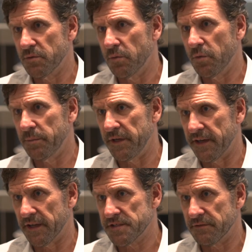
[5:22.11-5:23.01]
We'll be
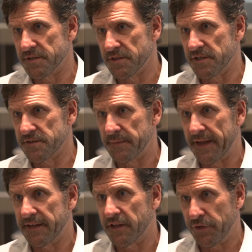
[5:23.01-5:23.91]
announcing results from
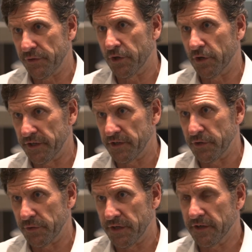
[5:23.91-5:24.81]
that early in the
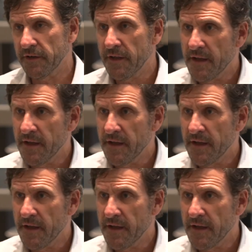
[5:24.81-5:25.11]
new year,